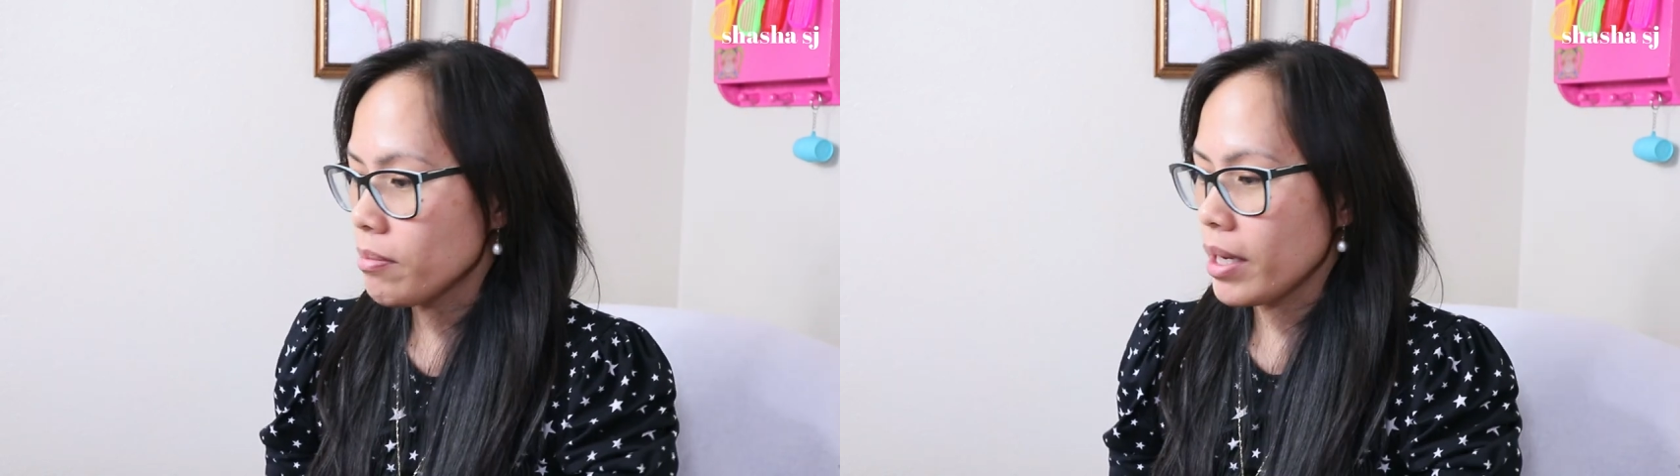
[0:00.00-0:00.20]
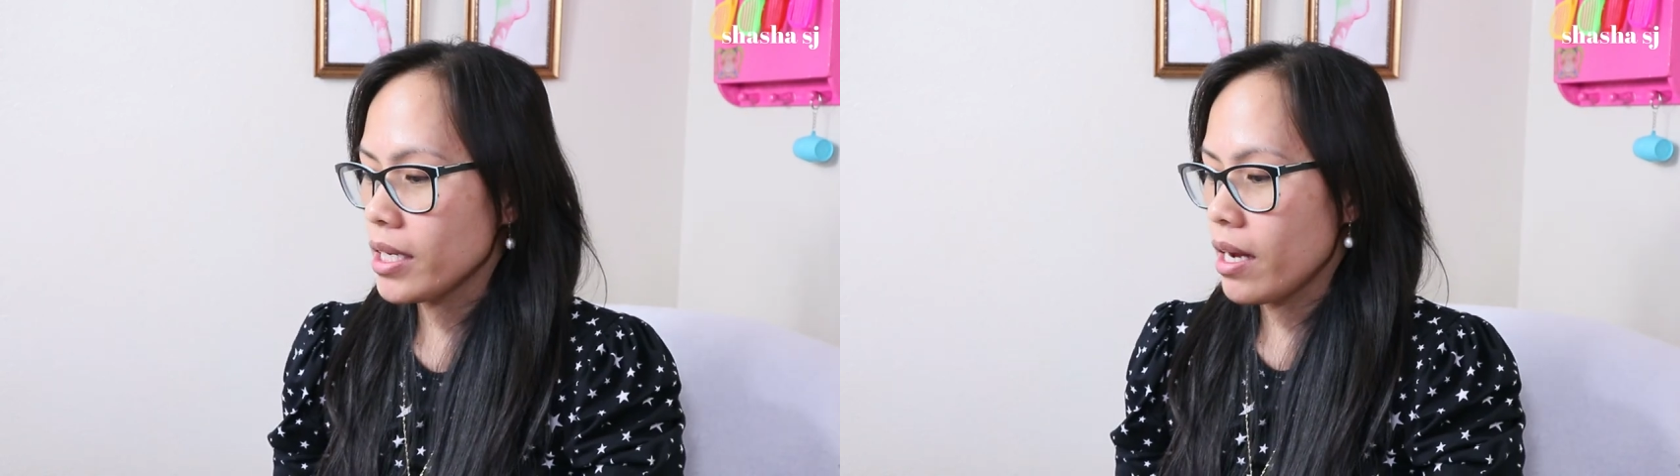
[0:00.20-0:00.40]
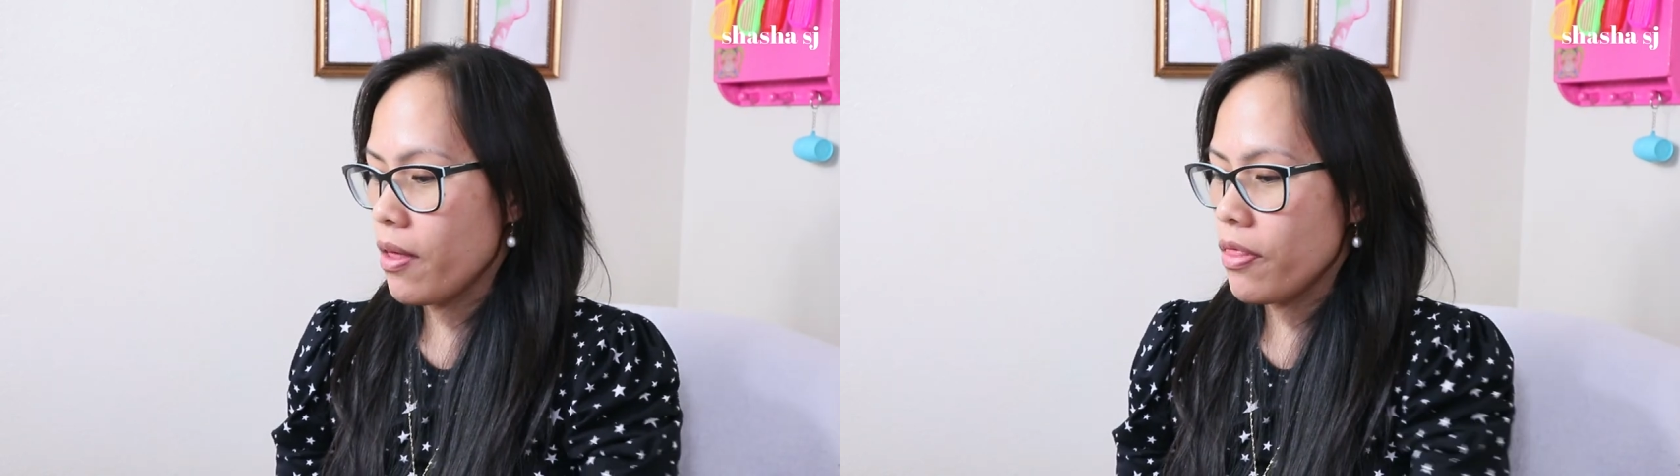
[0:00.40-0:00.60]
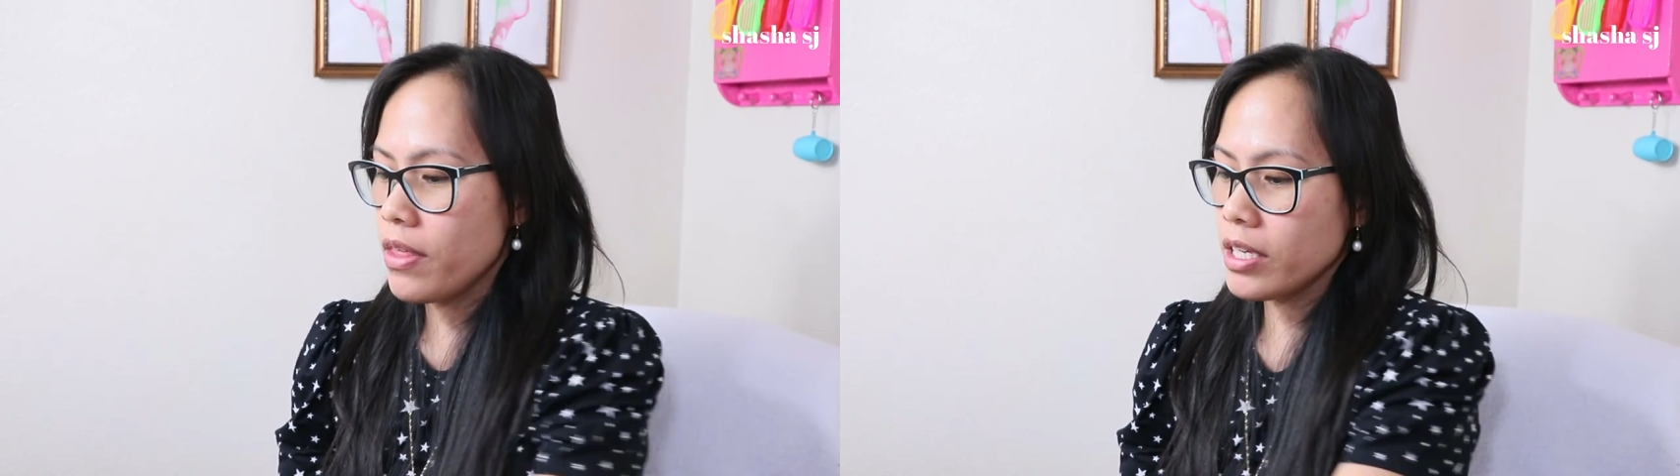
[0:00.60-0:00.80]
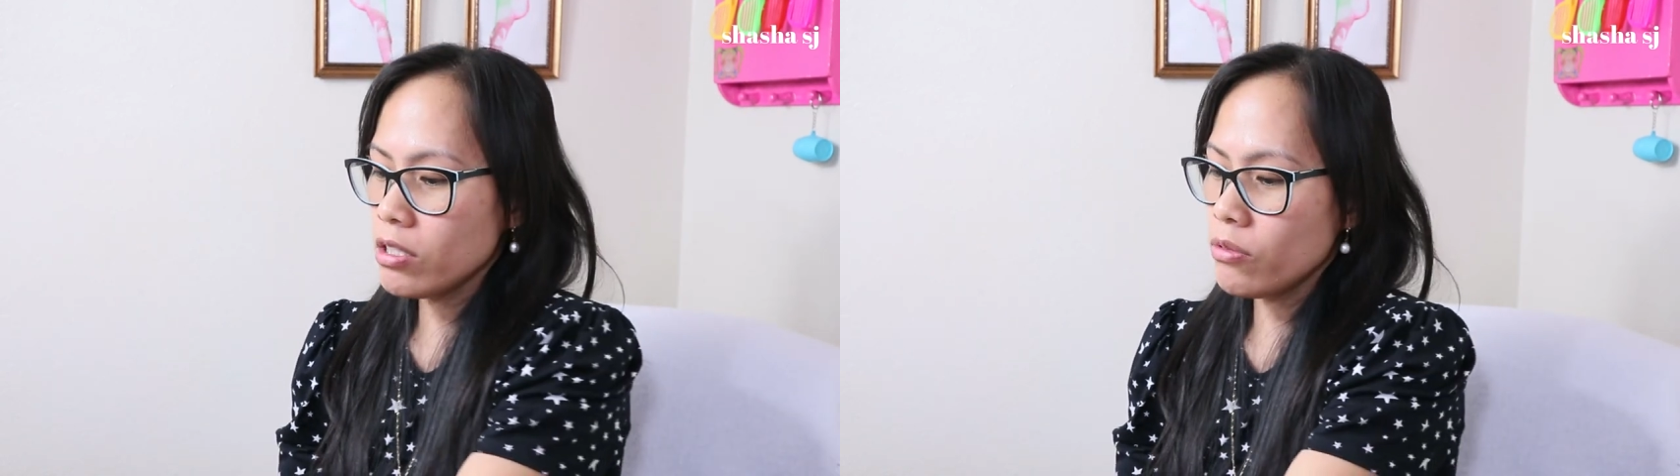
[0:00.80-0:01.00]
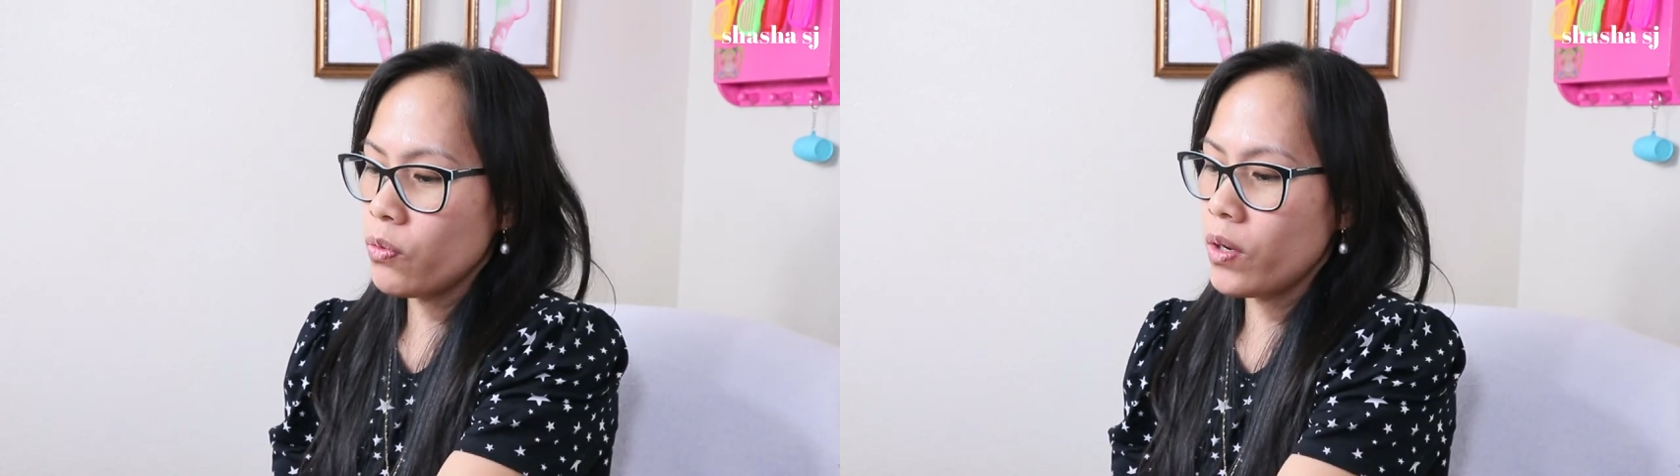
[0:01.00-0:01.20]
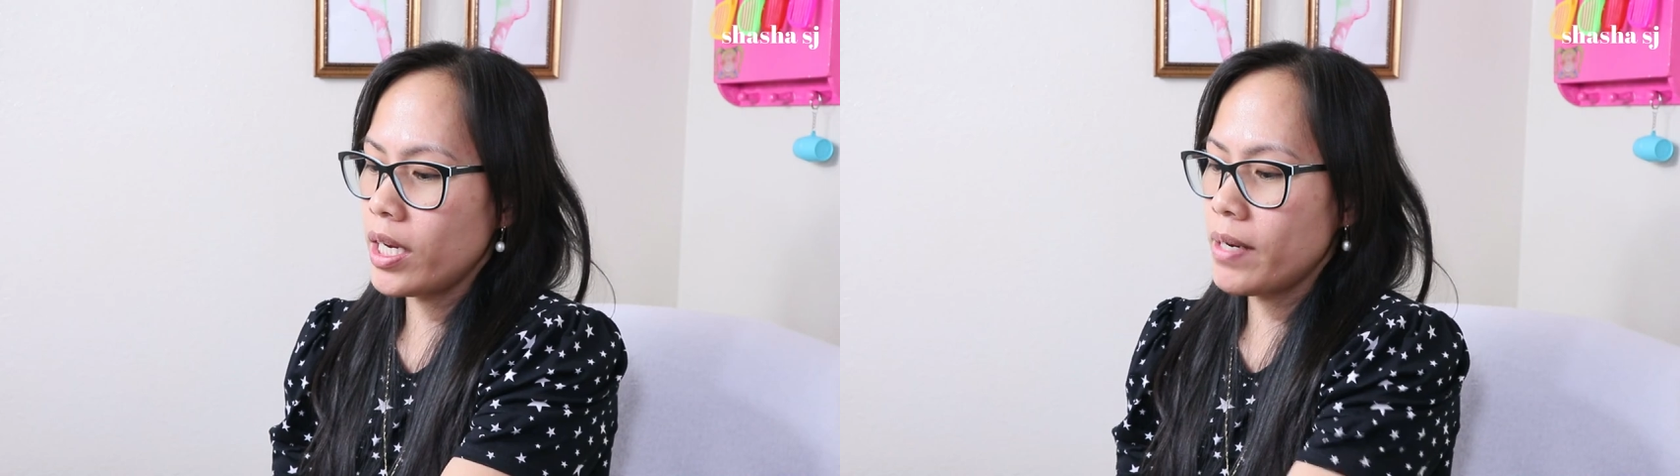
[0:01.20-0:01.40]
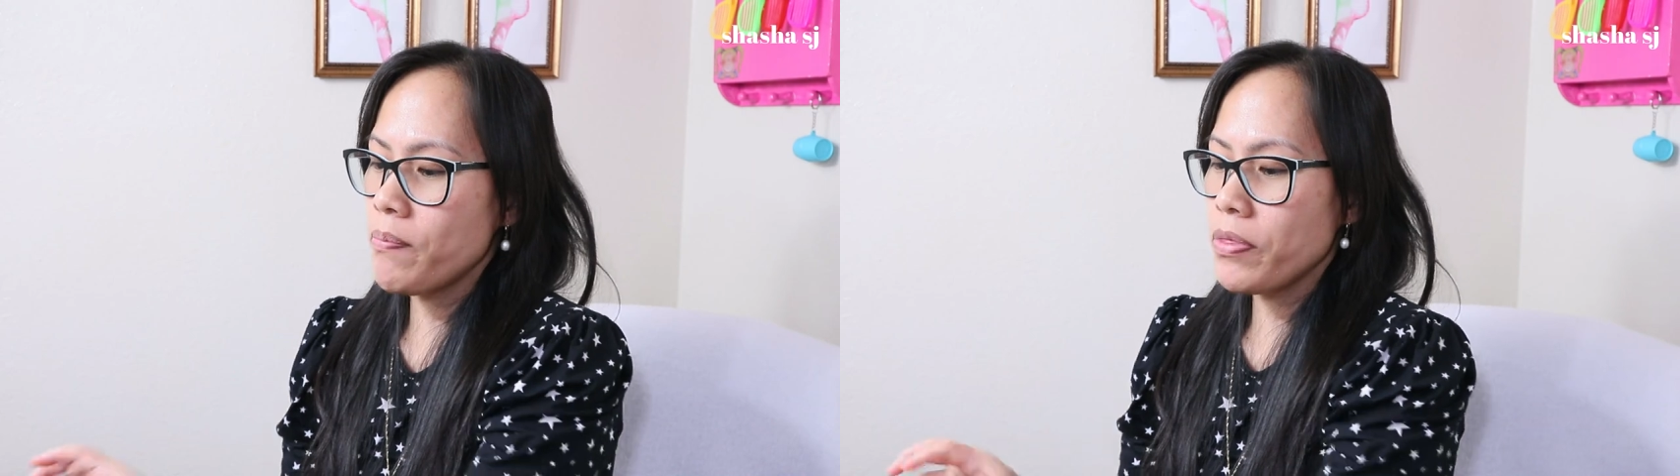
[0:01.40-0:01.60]
made this
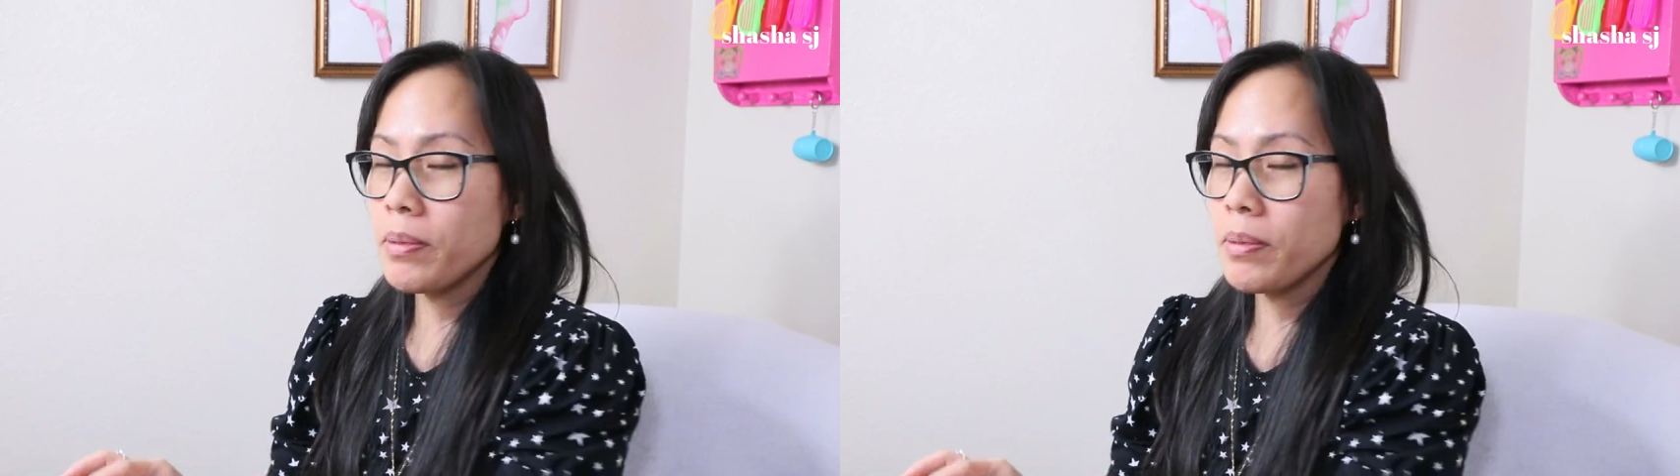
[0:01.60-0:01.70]
one,